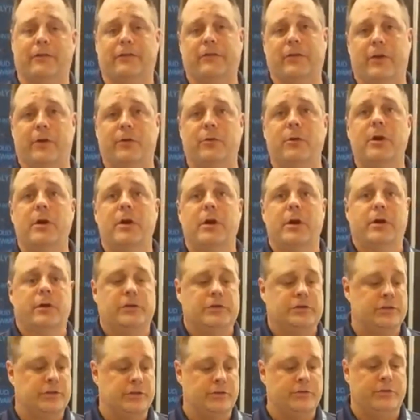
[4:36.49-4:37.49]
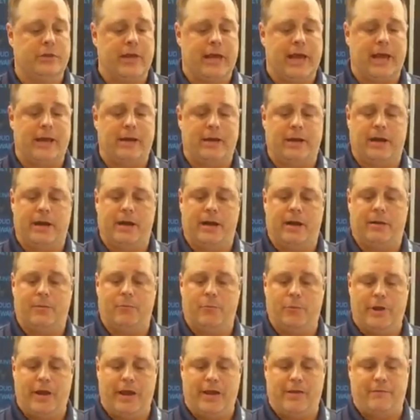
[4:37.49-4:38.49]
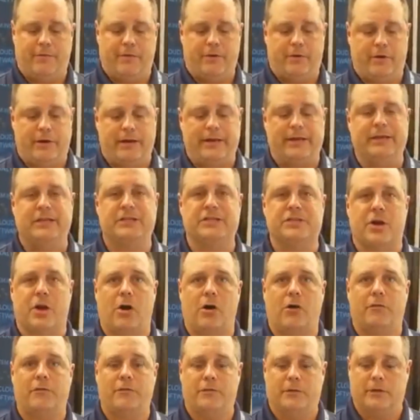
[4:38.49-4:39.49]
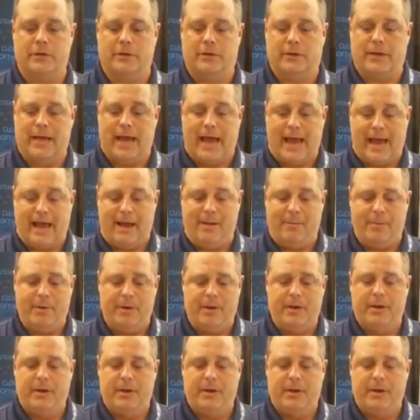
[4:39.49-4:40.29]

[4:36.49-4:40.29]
So to do that, we have our IndySoft app.